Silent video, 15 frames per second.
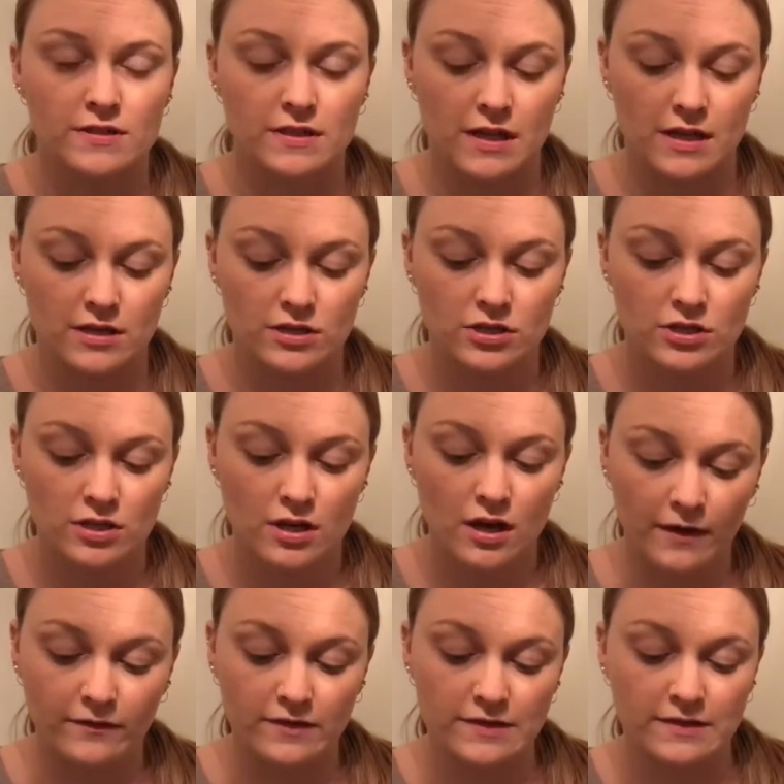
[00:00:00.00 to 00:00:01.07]
stage
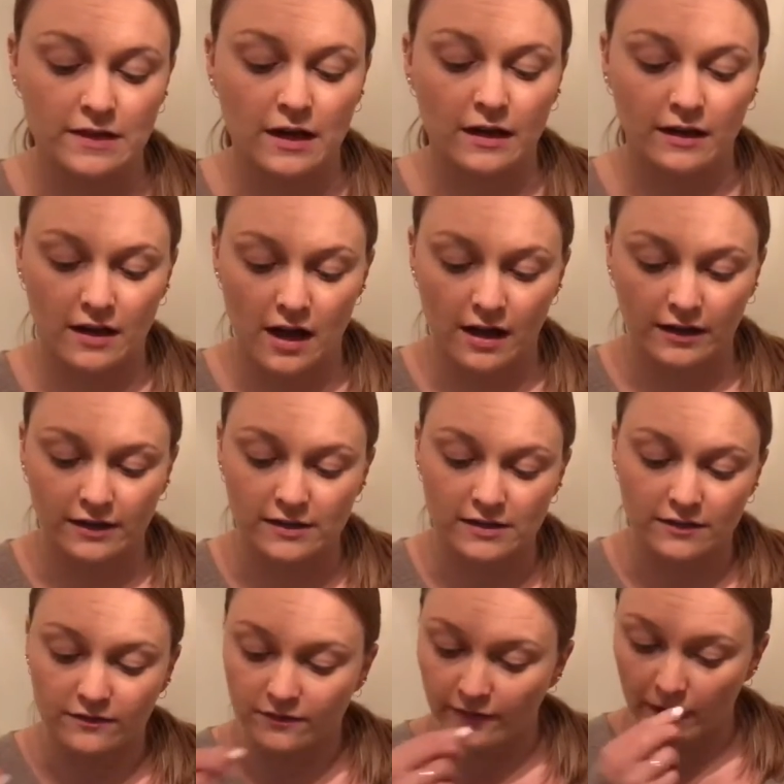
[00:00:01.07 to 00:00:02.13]
of his
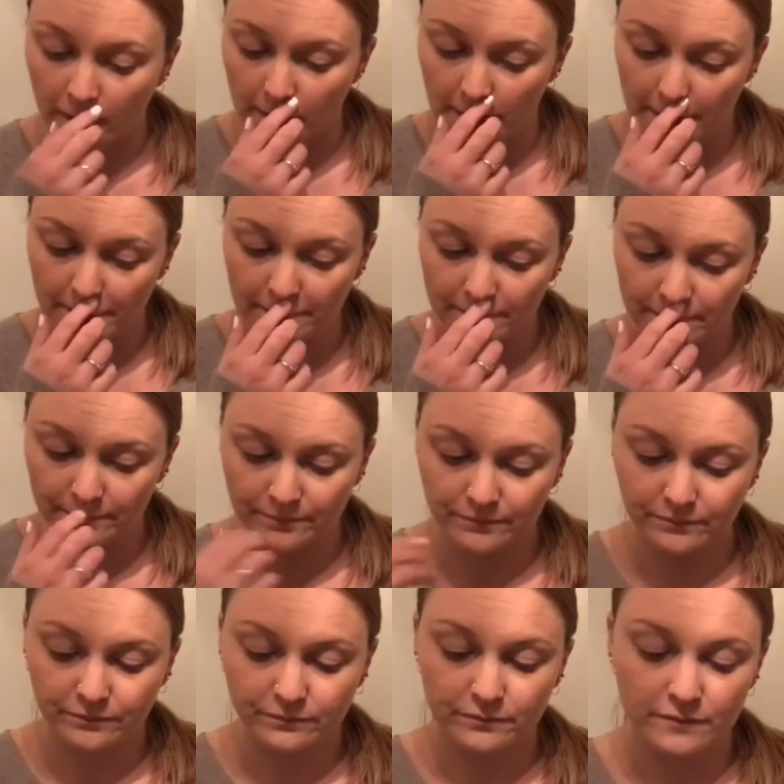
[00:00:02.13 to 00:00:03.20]
cognitive development.
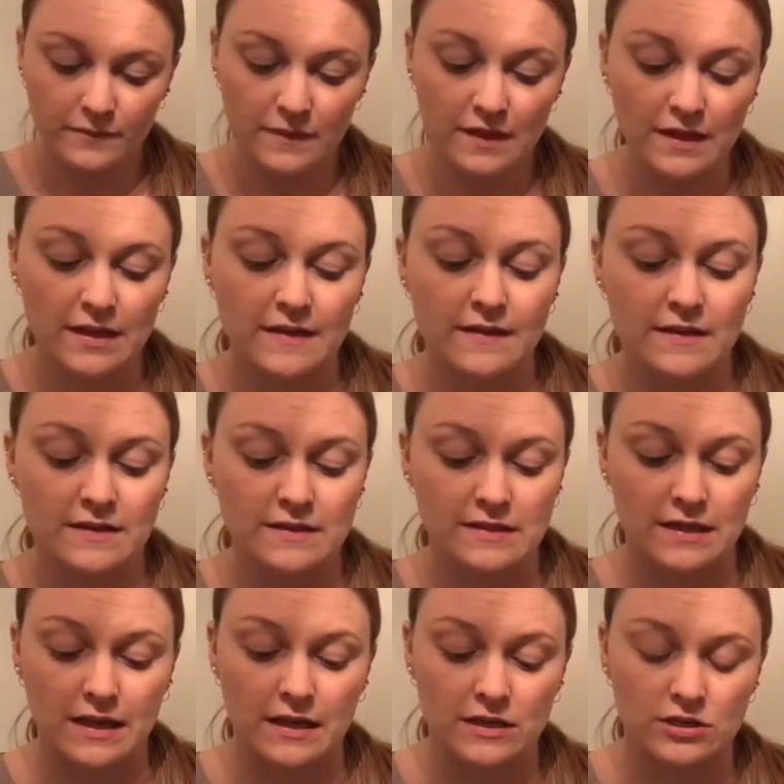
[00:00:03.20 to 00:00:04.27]
In this
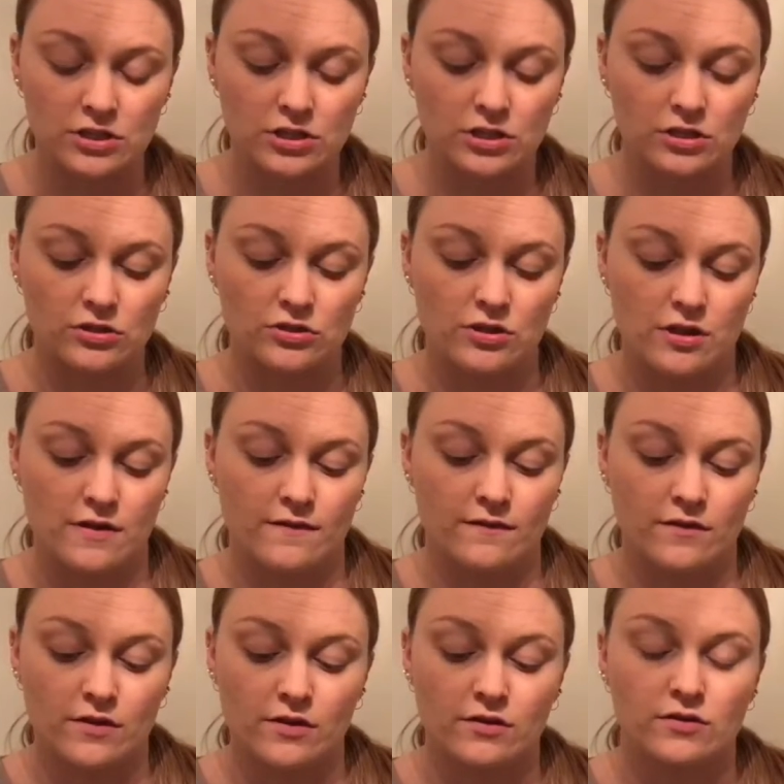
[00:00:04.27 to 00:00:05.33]
stage, children have
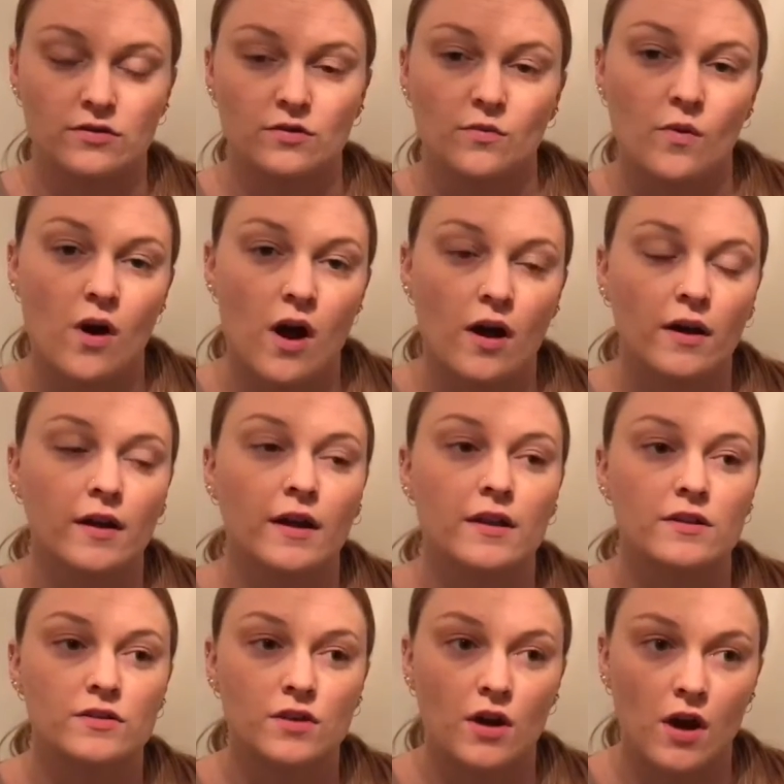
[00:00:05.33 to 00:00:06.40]
learned to walk
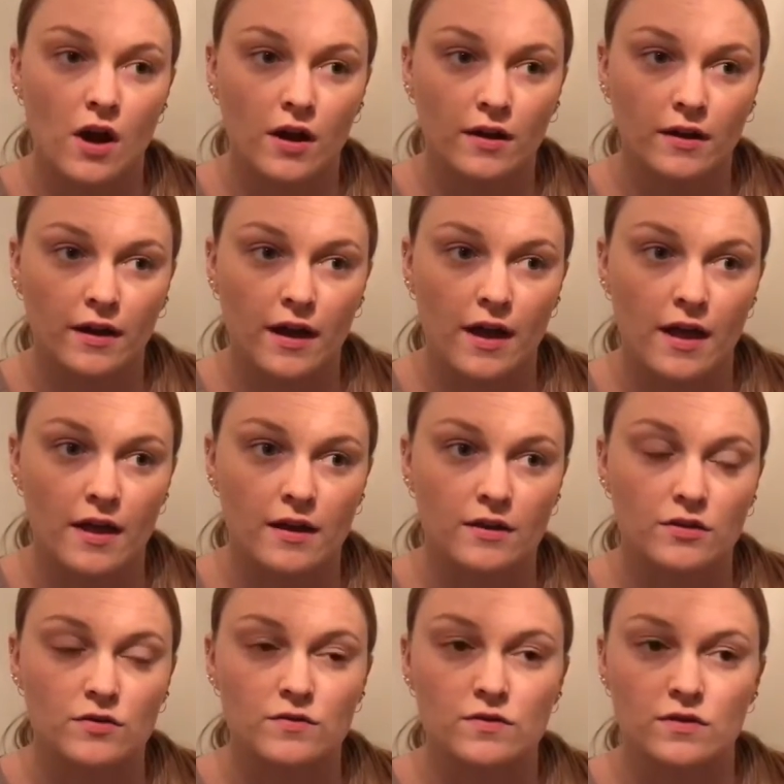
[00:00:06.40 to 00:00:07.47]
and talk and
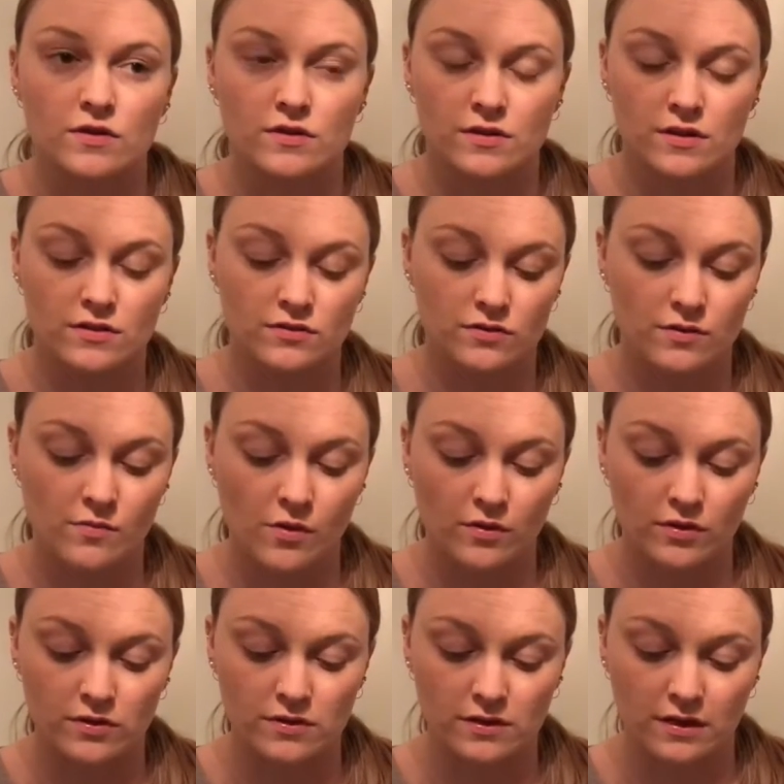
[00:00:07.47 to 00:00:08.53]
use their sensory
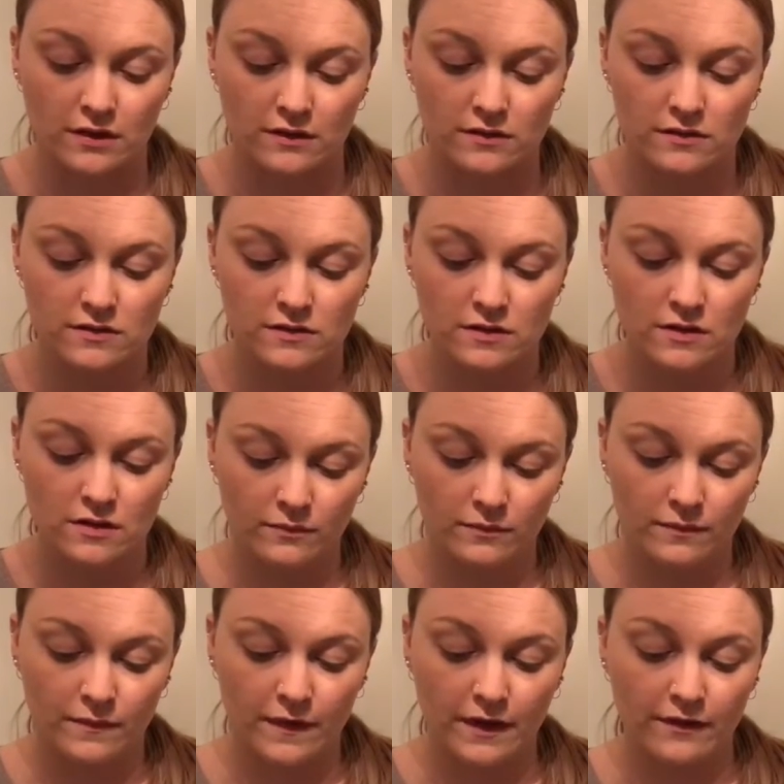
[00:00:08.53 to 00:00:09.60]
motor skills.
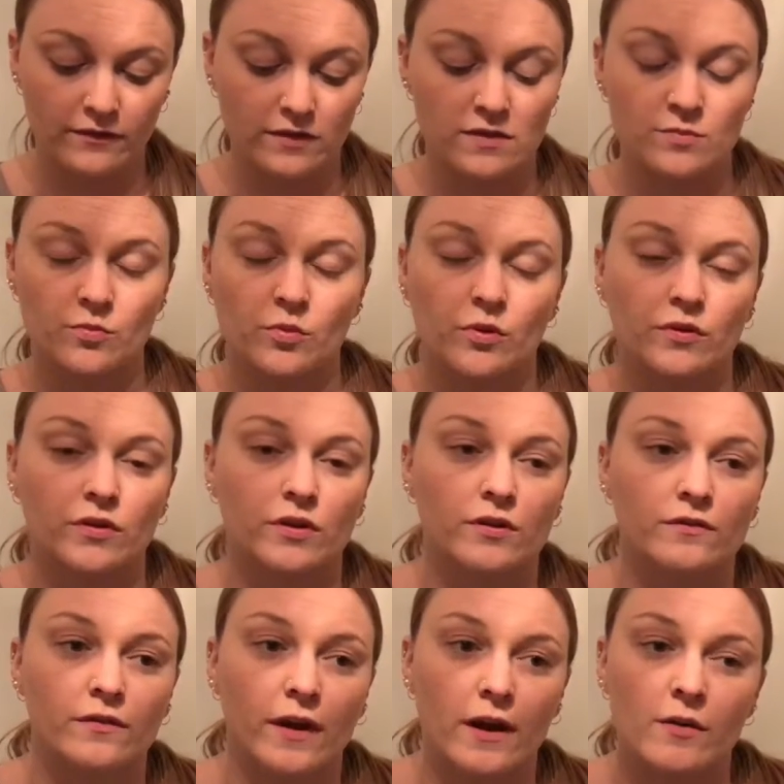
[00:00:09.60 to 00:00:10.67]
They have explored their
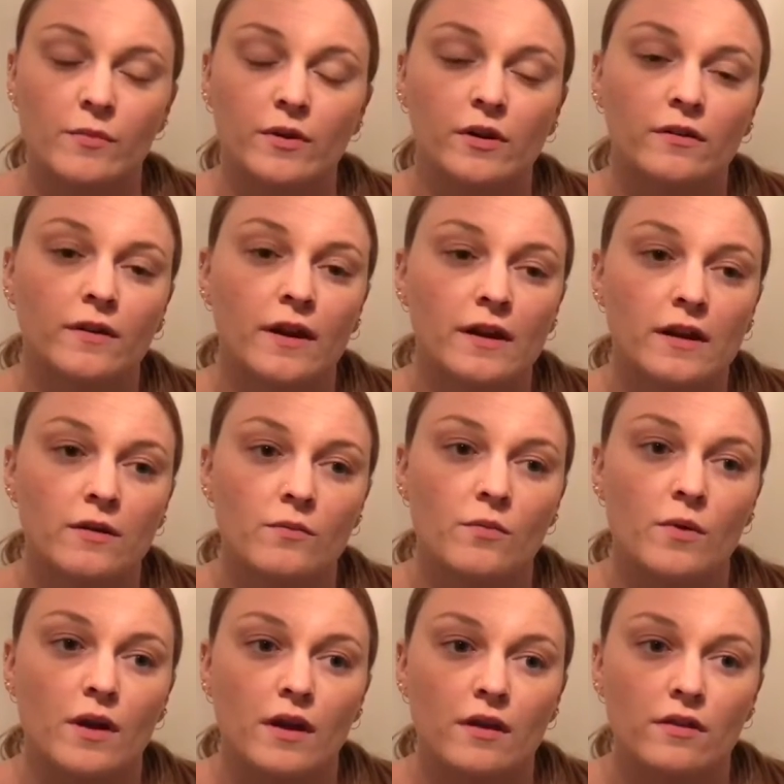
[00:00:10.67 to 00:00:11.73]
environment already
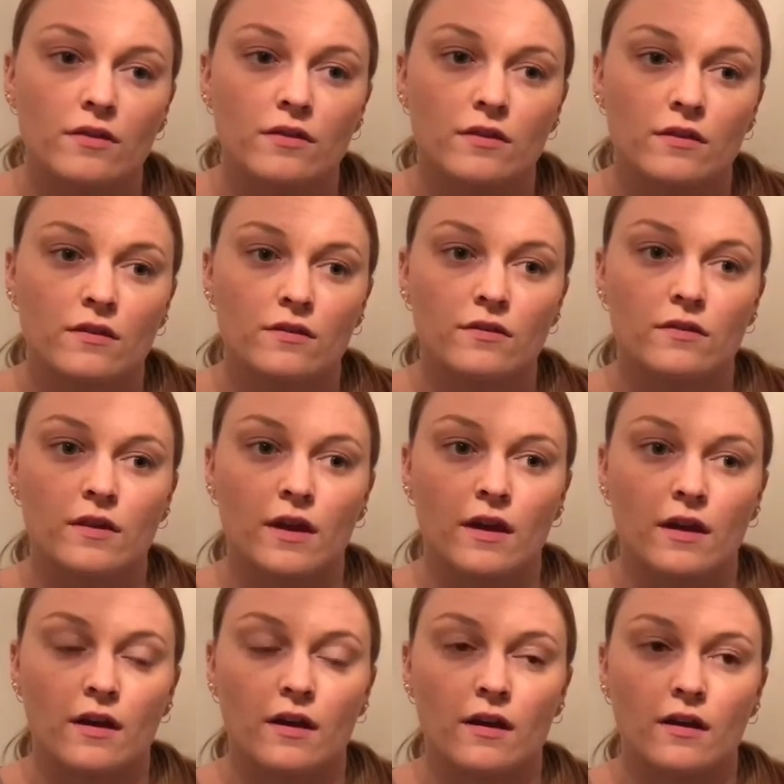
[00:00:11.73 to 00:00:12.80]
with
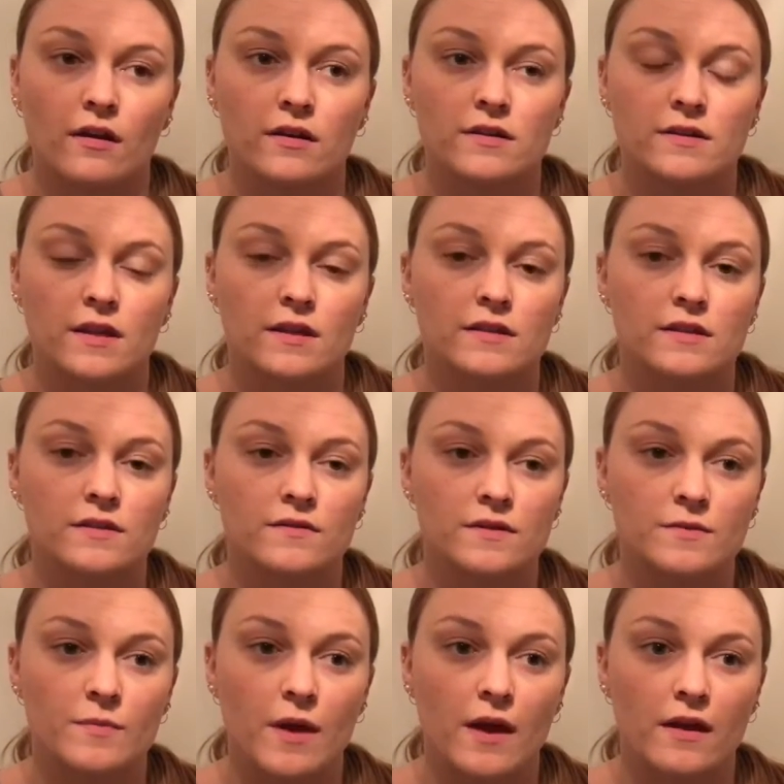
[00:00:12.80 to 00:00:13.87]
their sense of
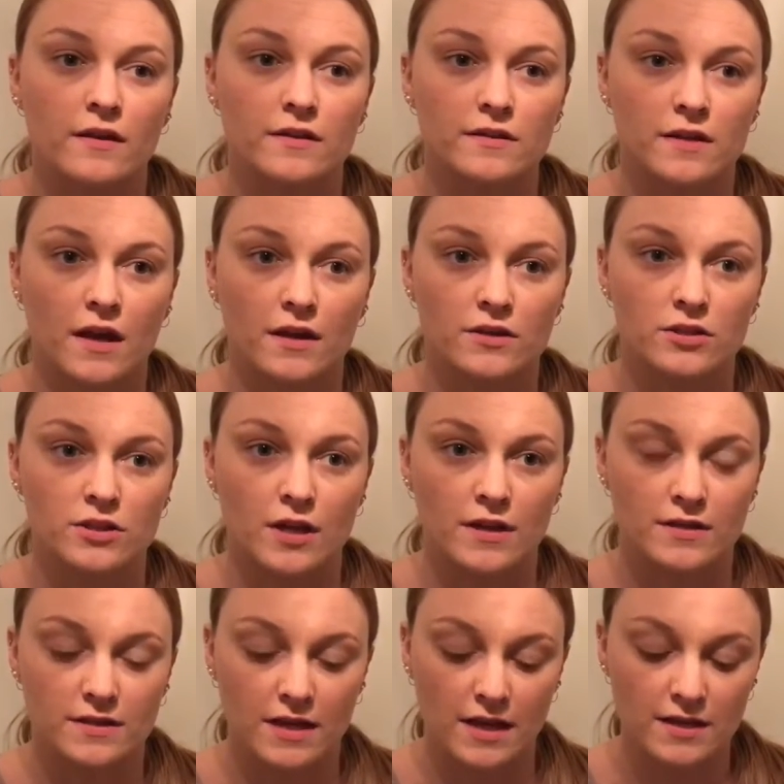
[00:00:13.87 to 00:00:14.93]
smell and touch
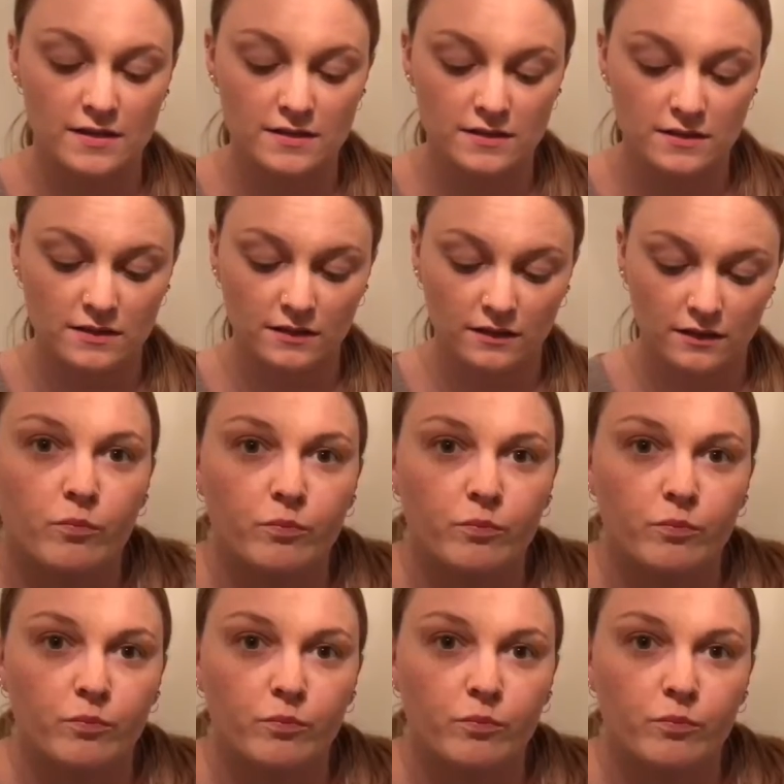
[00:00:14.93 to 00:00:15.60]
and taste.